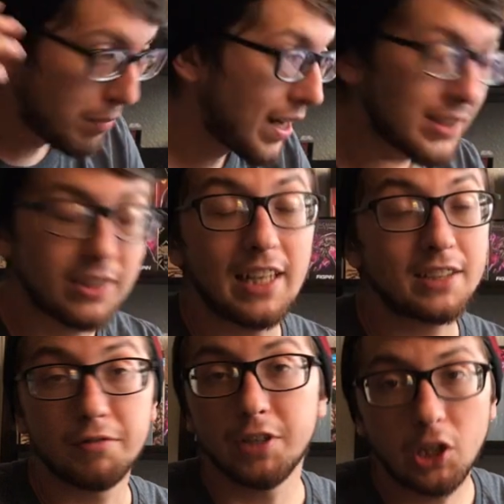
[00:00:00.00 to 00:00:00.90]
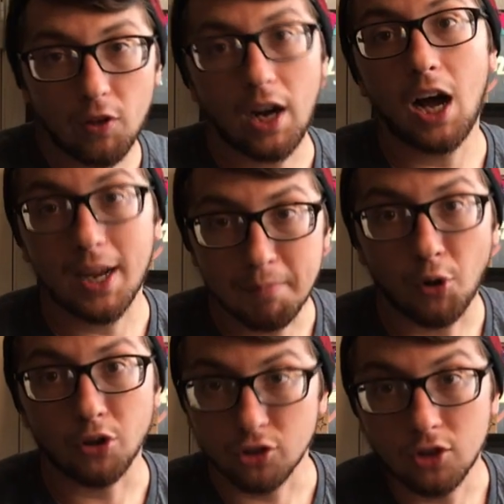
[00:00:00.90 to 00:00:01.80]
but that's a video that I
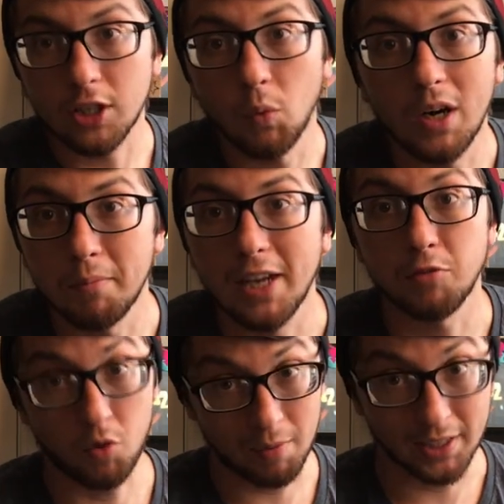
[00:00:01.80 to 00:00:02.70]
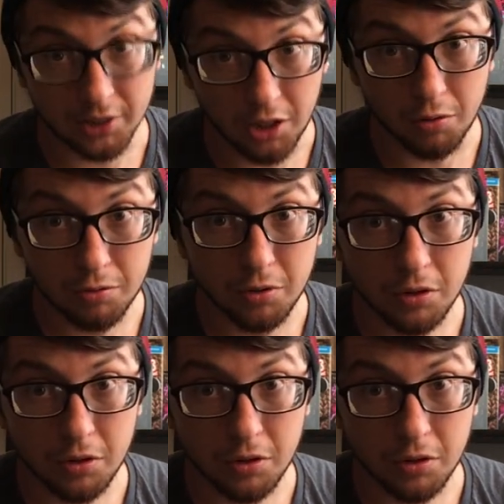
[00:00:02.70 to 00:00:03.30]
personally want to make for myself.